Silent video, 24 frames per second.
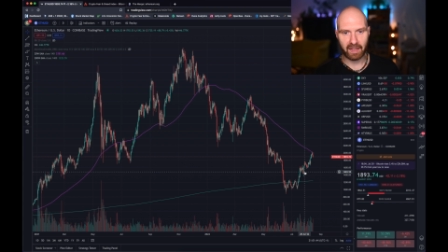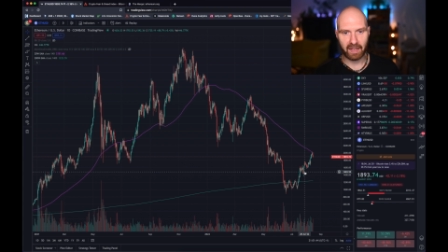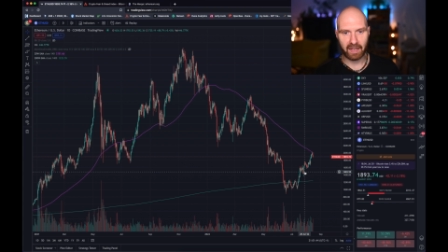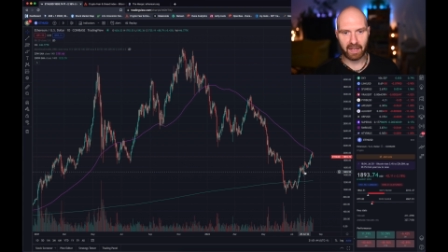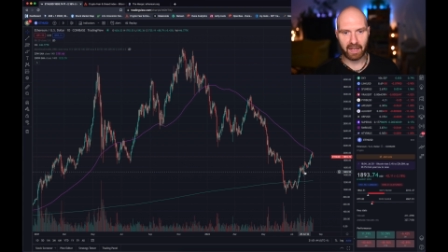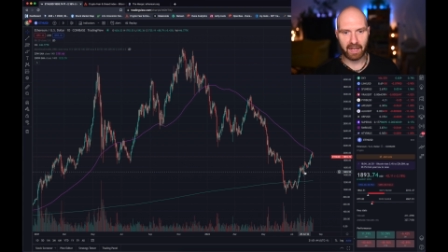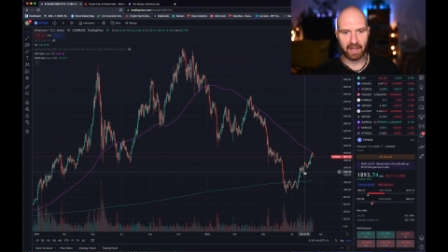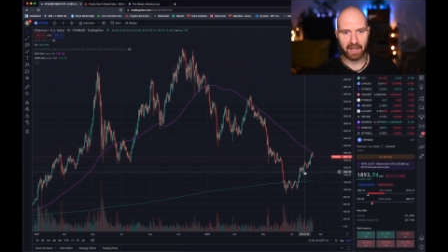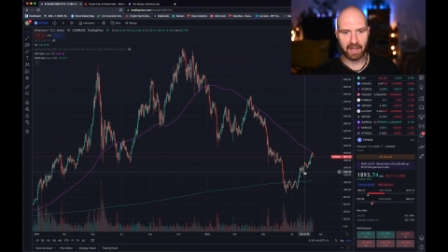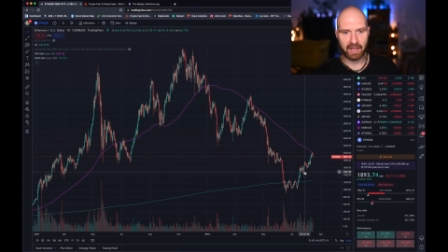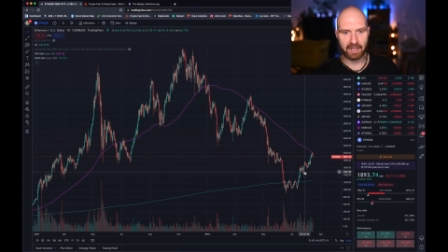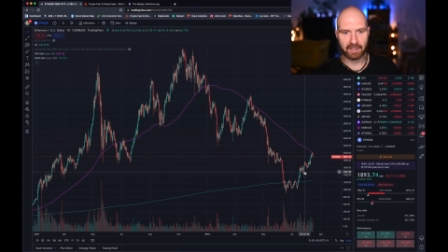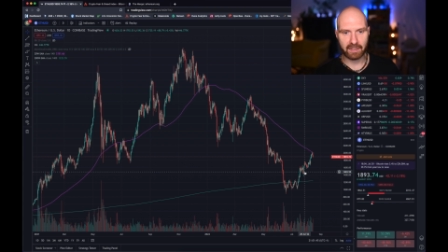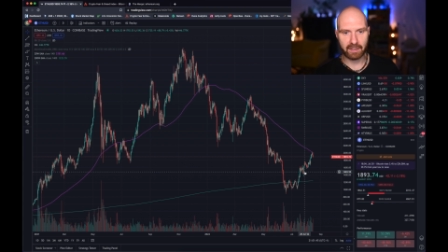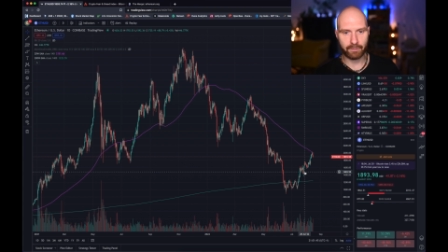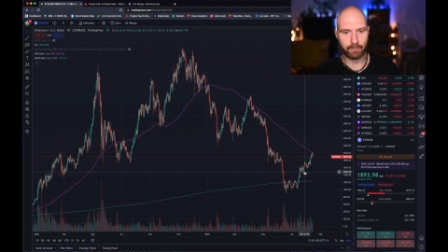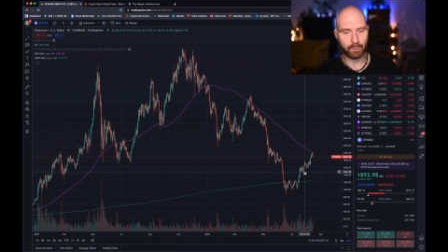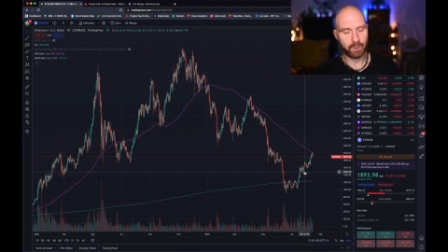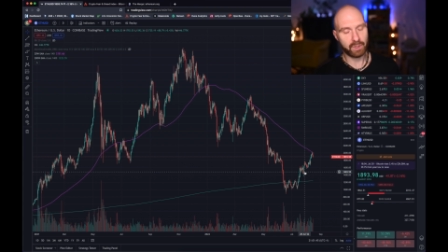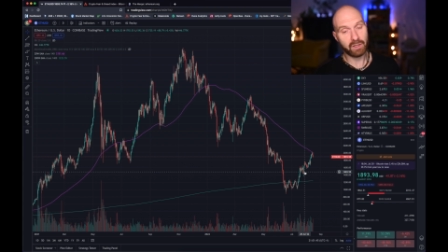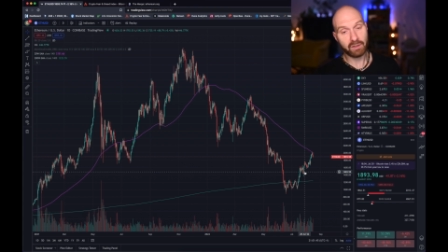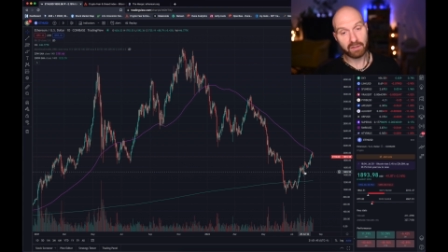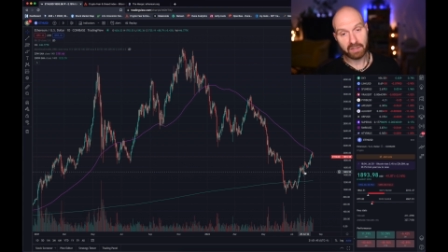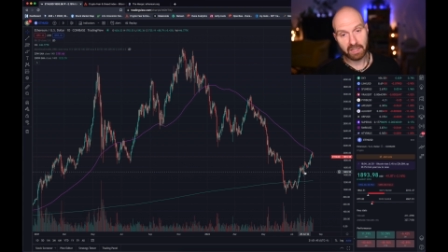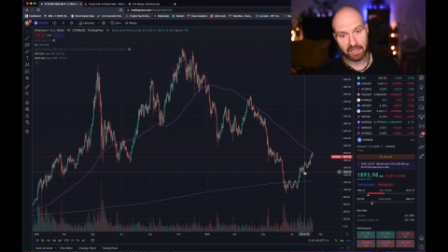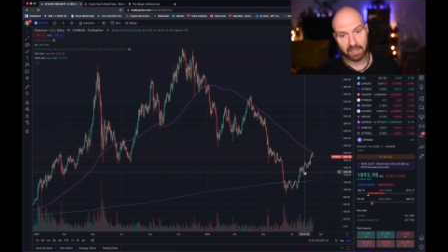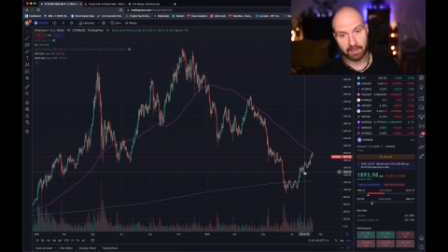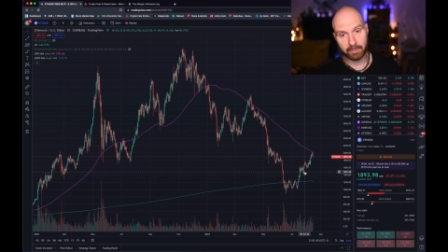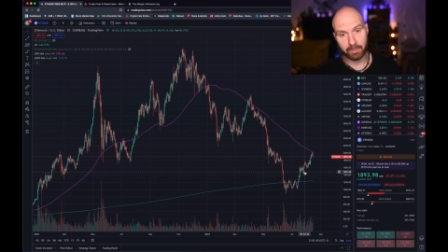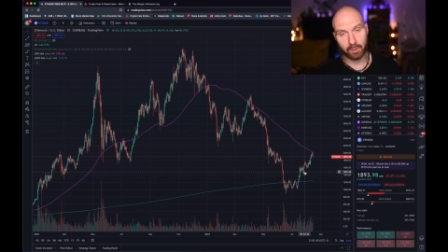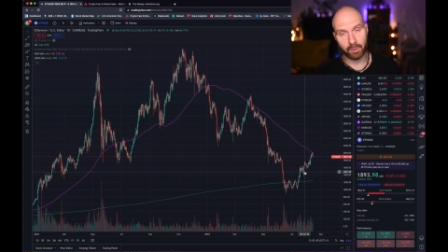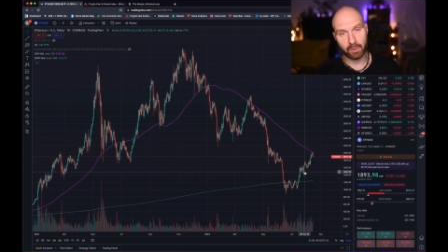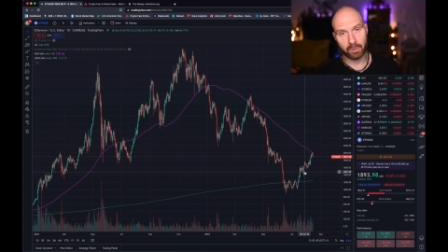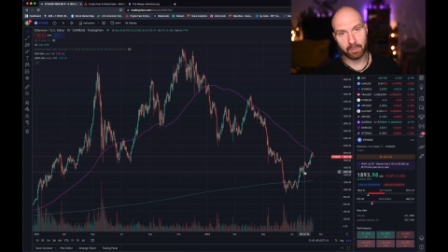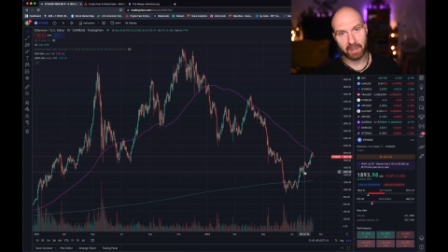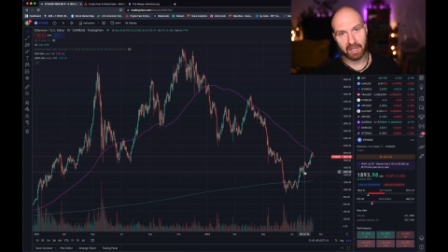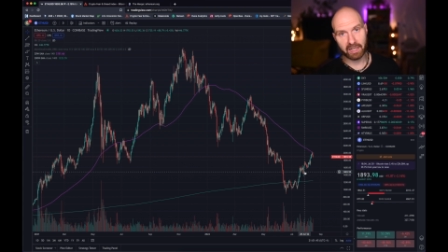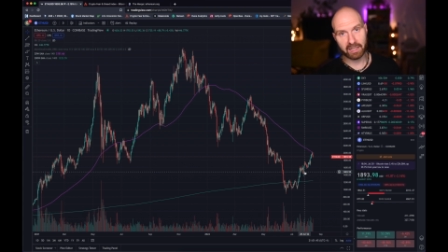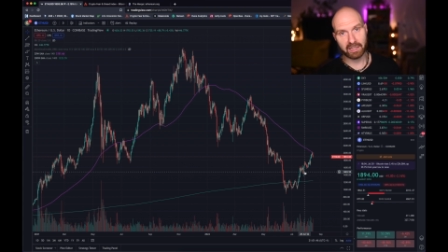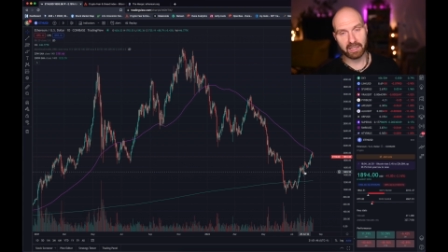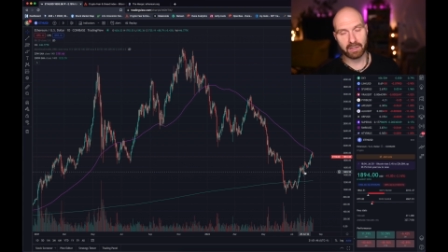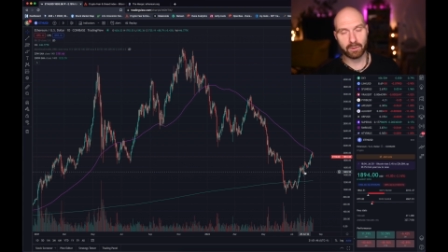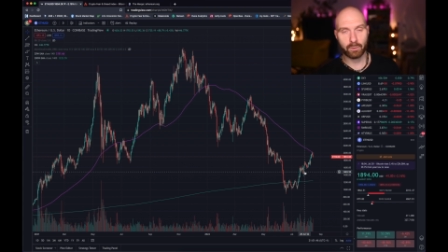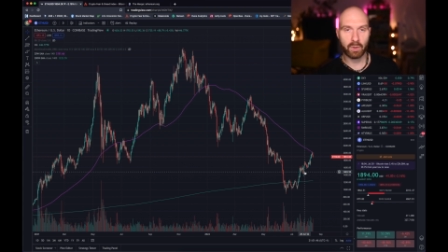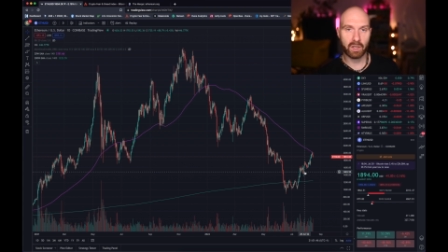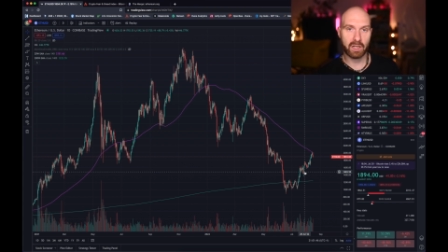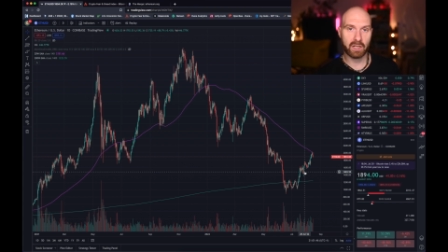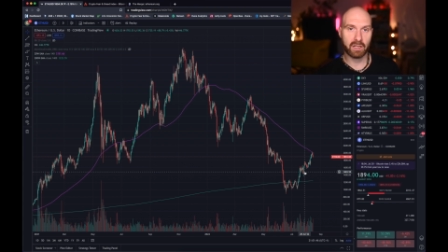And if we don't get a pullback,
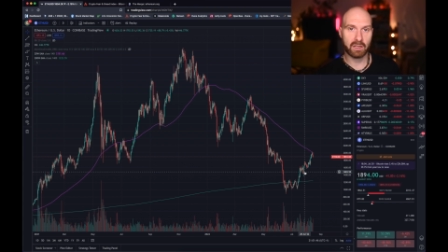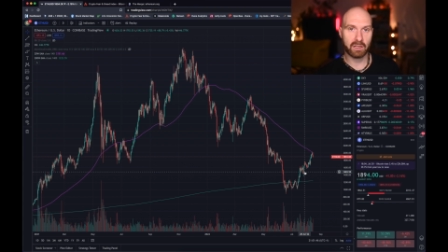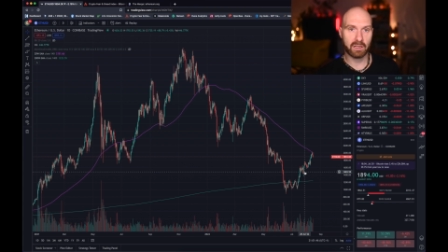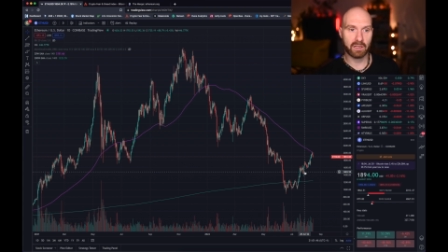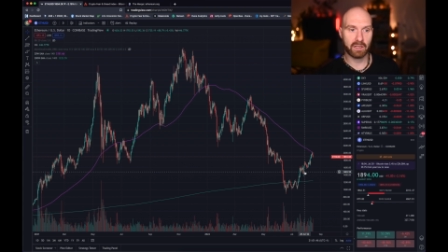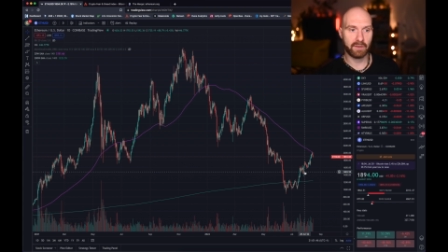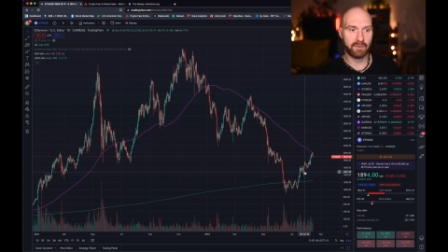then well,